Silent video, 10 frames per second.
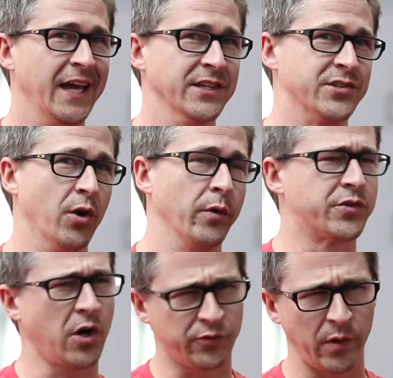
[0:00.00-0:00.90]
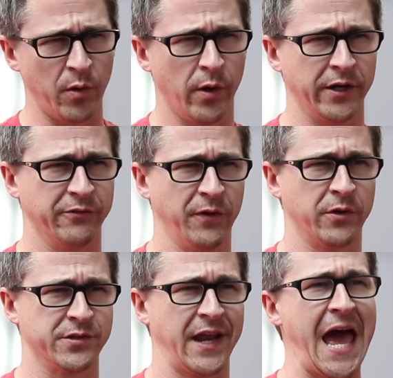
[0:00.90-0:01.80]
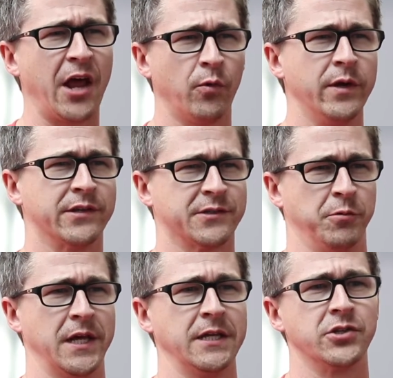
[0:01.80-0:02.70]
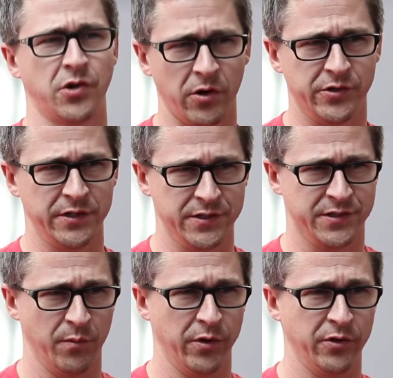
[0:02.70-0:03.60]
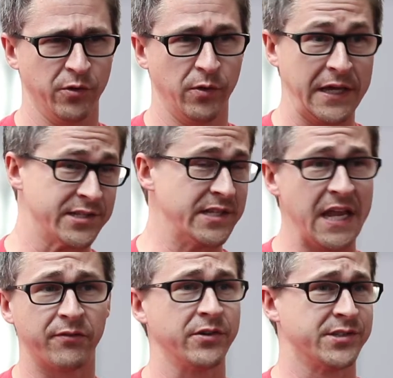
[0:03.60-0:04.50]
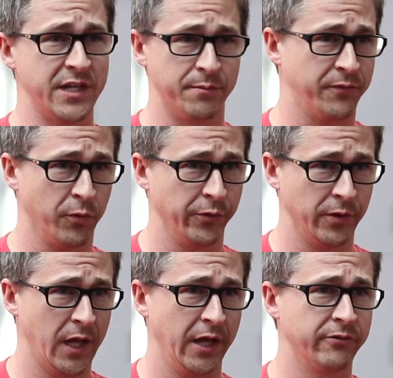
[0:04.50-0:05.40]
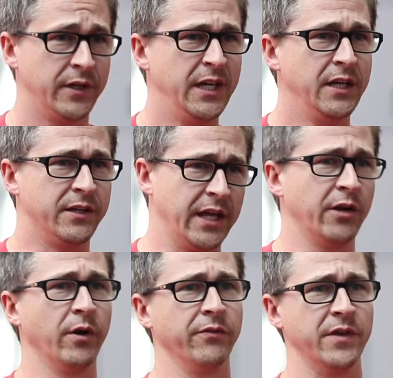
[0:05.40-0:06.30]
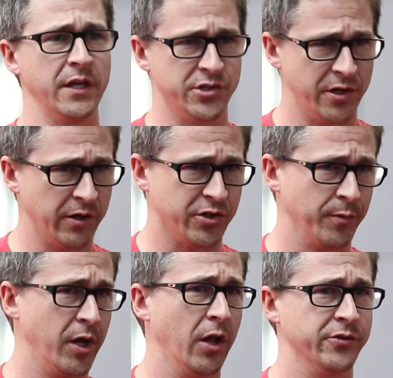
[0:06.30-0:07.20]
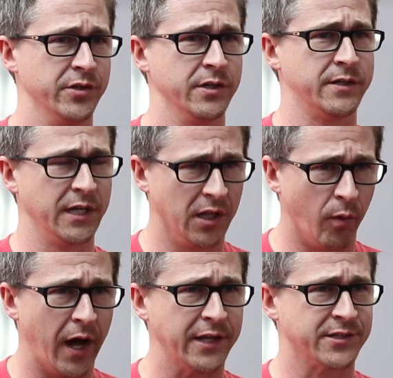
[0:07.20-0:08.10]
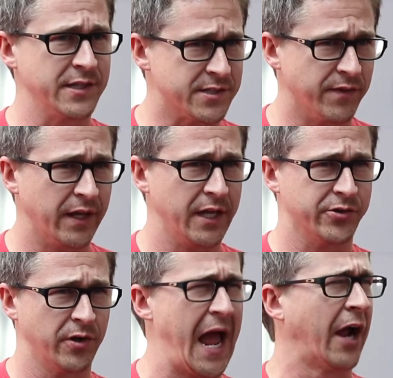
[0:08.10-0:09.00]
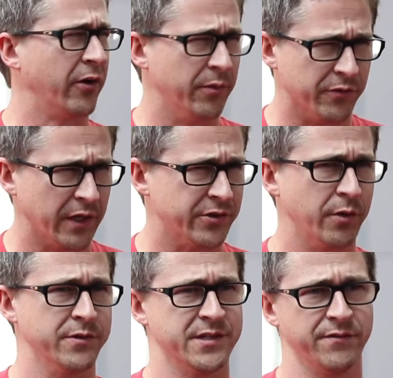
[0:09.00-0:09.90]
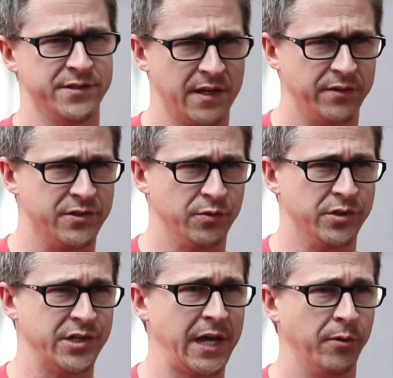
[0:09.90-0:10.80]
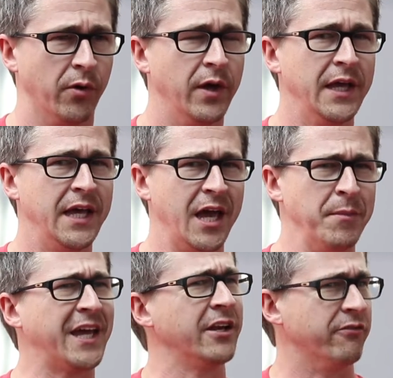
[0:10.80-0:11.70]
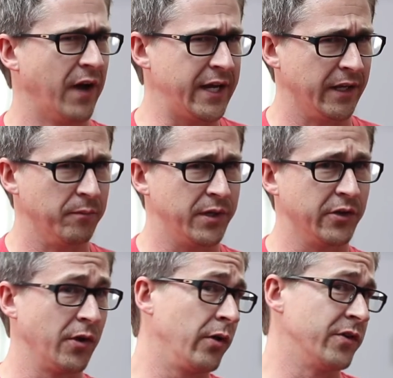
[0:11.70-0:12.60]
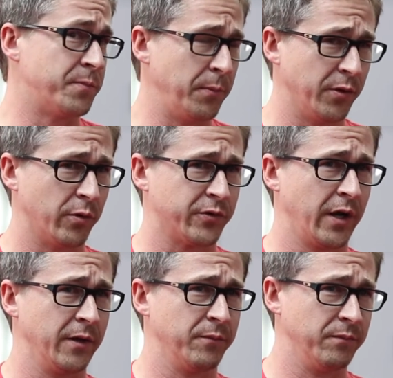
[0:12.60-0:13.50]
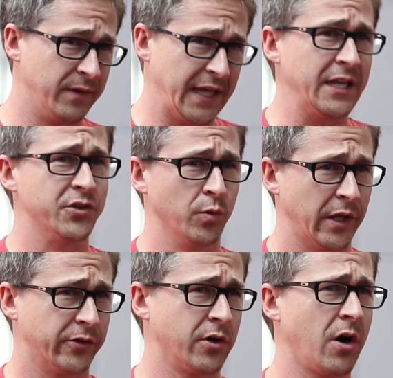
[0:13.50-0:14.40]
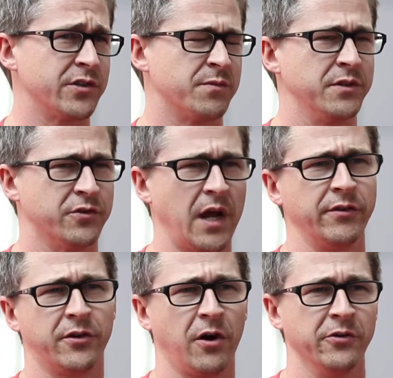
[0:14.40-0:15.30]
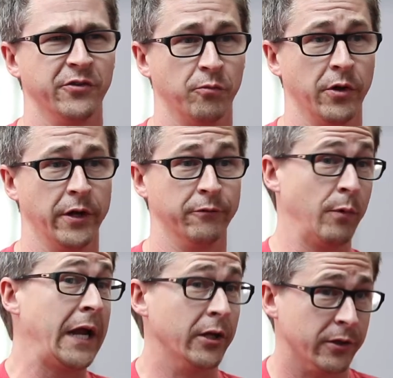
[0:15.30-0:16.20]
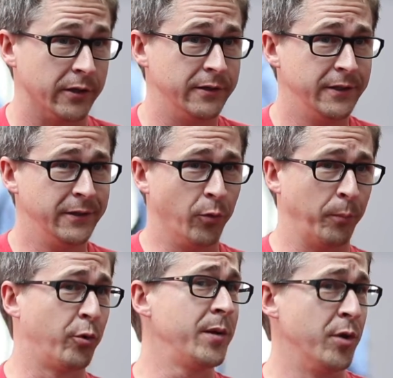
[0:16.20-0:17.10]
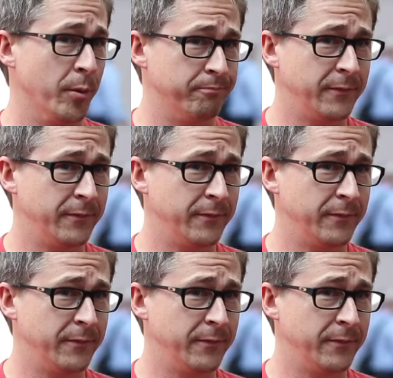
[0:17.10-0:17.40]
And so with Chargeway, we wanted to focus on how do we explain charging to someone who has never seen it before in their life. Getting rid of the engineering terminology, kilowatts, things of that nature, acronyms like J1772 and CHAdeMO, and make it inviting because all these people that were trying to get into electric cars have been driving cars that run on regular or premium.